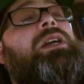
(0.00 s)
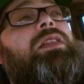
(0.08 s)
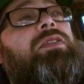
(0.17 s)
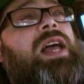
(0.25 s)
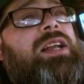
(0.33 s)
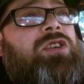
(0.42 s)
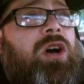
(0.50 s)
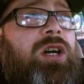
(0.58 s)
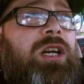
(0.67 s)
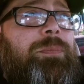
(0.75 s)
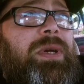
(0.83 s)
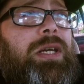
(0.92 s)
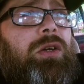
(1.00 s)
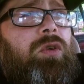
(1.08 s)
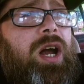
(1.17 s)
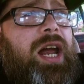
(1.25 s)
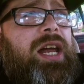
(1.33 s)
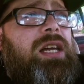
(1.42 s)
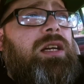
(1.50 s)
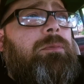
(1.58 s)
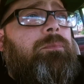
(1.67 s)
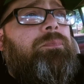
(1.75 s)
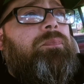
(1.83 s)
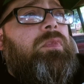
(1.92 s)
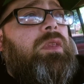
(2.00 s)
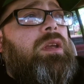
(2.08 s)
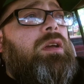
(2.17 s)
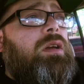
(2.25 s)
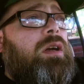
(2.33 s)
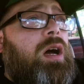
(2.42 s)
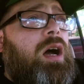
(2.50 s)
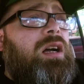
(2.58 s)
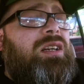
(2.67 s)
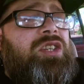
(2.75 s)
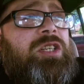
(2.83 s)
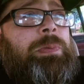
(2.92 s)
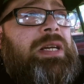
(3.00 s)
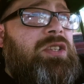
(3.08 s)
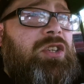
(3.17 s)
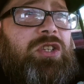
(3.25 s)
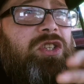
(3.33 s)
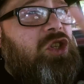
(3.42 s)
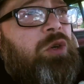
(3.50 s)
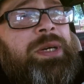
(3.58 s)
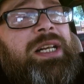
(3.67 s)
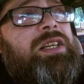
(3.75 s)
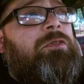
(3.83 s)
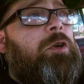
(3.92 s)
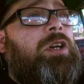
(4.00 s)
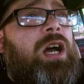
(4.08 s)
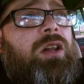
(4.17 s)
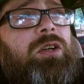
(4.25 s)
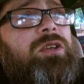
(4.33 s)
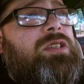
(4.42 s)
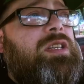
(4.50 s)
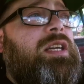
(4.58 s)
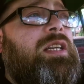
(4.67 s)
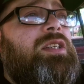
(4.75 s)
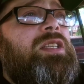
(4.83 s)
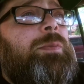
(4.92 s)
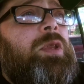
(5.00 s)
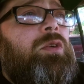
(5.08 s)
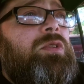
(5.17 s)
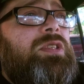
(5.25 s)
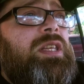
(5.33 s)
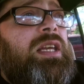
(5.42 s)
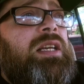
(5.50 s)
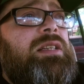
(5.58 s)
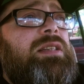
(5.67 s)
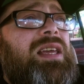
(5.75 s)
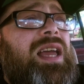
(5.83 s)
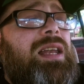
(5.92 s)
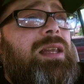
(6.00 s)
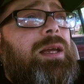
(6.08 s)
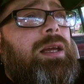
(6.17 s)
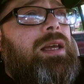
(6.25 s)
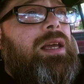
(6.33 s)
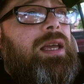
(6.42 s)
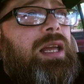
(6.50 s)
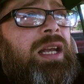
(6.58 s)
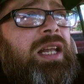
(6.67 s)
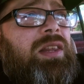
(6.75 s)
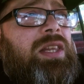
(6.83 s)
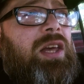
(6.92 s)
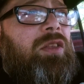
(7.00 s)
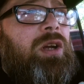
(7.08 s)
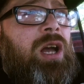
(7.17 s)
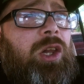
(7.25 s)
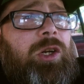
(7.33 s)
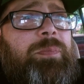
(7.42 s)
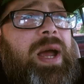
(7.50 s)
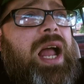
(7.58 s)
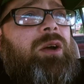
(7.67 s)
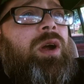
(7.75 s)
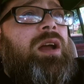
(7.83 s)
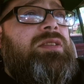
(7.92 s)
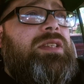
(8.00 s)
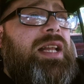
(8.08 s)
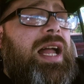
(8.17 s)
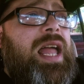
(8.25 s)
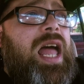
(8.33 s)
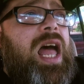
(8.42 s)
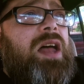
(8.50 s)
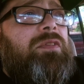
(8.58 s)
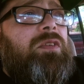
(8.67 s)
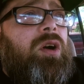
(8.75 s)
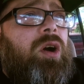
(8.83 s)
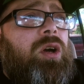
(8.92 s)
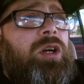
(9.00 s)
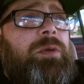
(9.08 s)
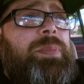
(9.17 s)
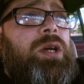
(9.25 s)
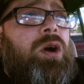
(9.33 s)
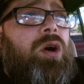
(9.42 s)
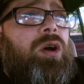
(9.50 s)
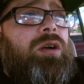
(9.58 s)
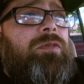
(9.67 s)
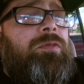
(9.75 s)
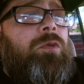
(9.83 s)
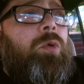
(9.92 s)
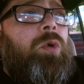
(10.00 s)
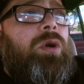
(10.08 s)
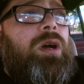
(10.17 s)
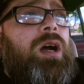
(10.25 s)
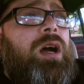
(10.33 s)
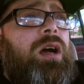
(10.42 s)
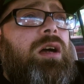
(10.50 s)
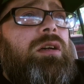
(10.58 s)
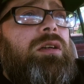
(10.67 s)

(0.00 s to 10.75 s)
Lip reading: That's all going to be gray, just because there's so many different colors in some of those things that any of the other colored backgrounds that I have are going to be hard for